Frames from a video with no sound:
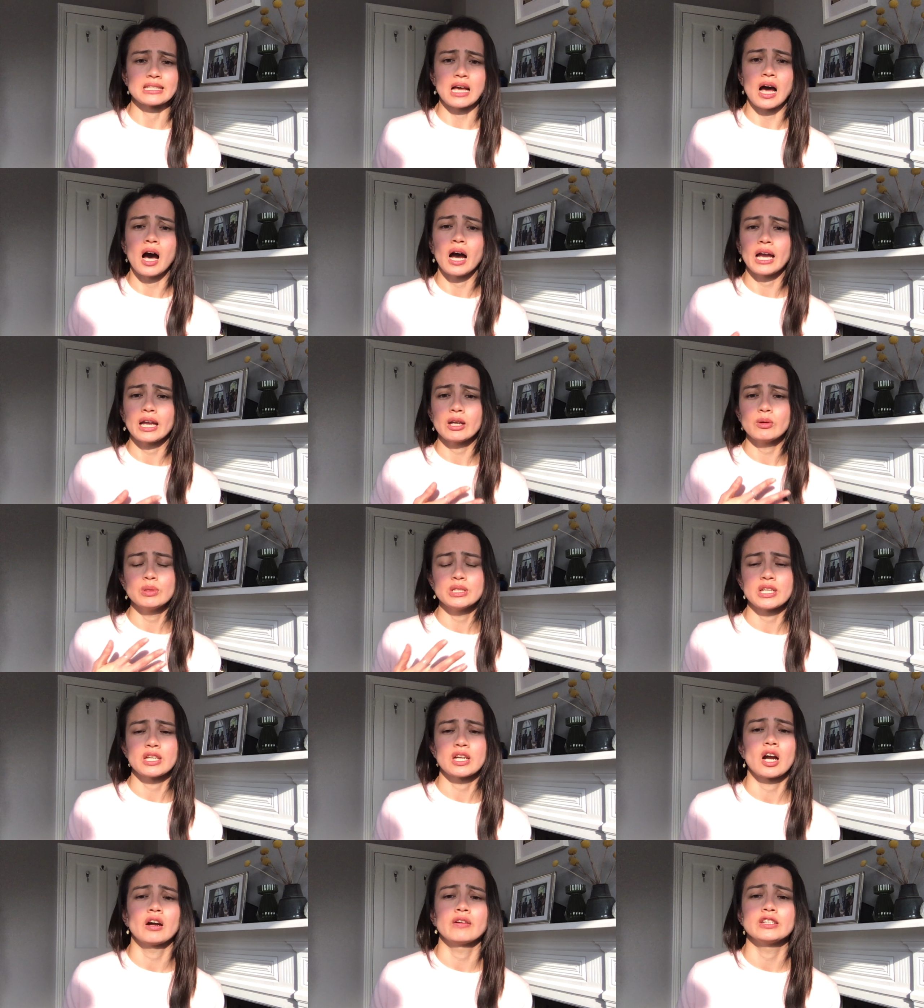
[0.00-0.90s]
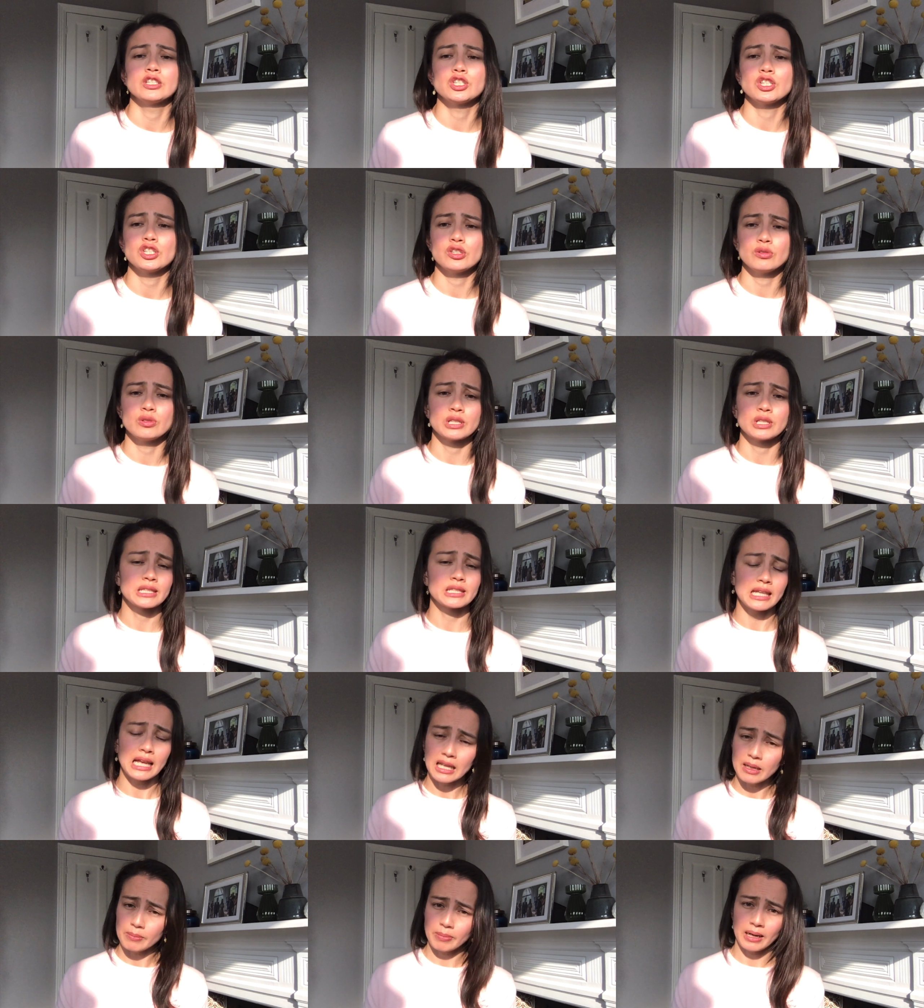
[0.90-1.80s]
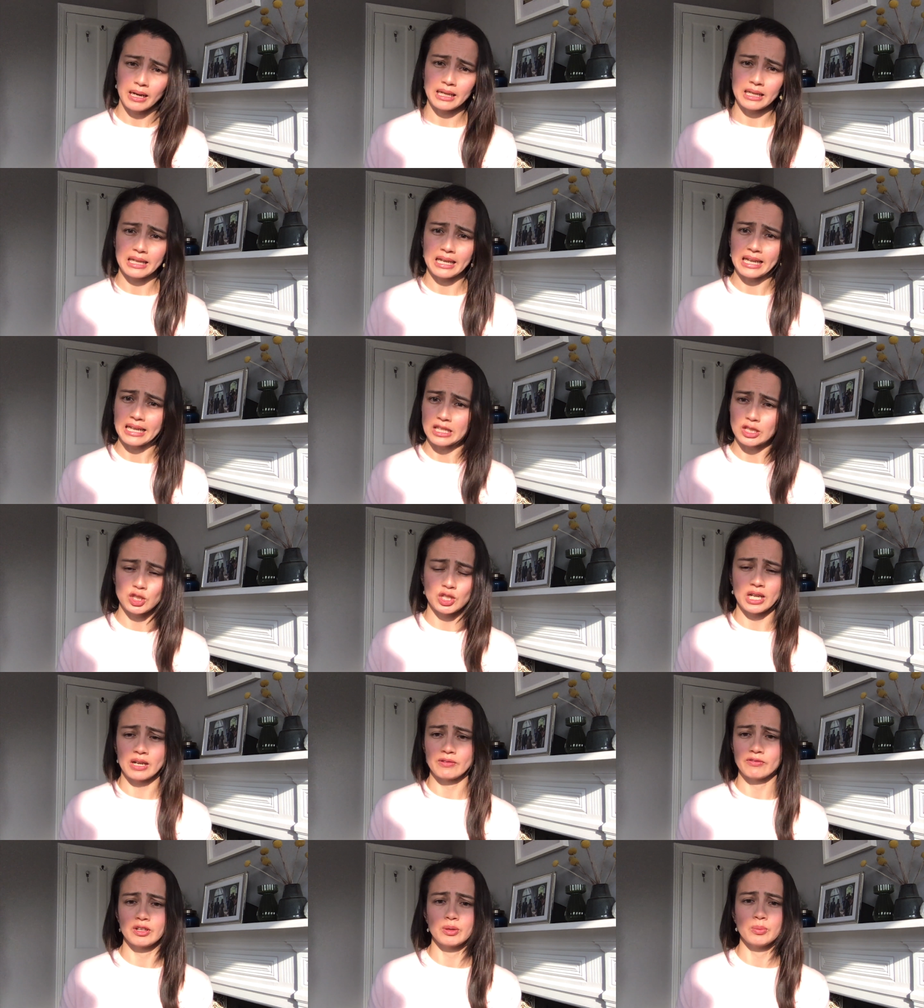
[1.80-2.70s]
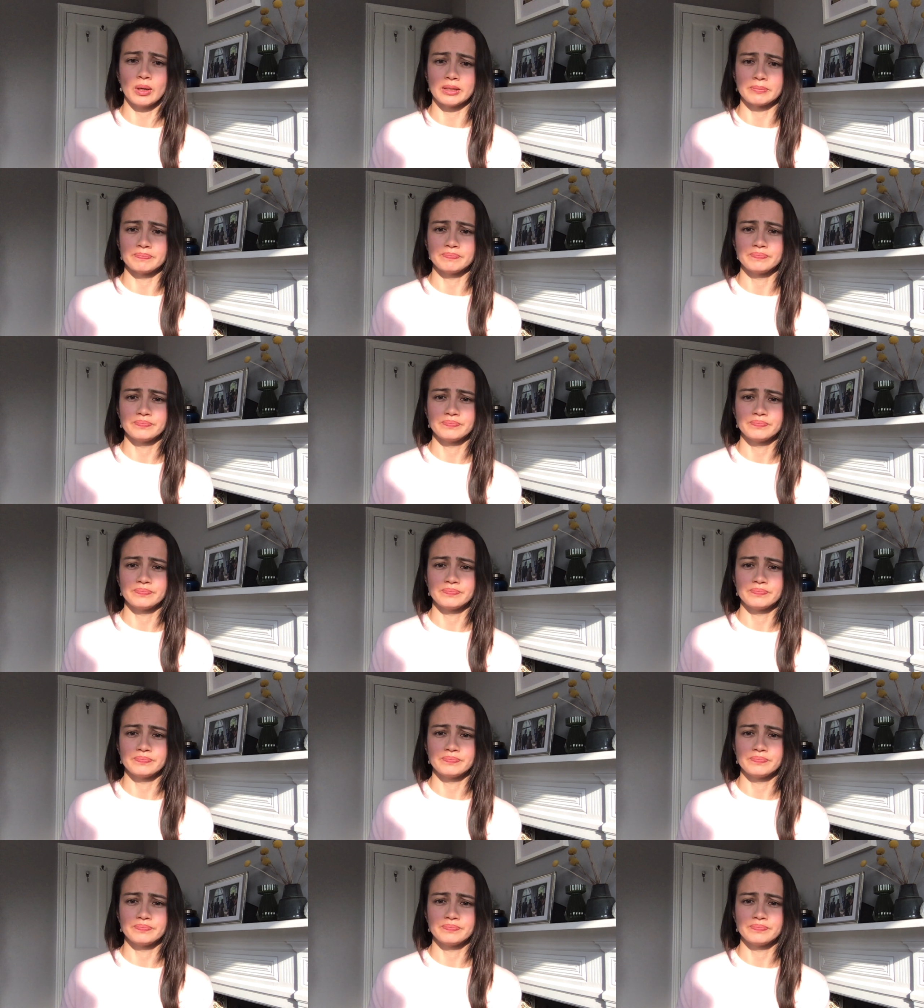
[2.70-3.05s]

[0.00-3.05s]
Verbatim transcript: i would encourage you to celebrate each and every one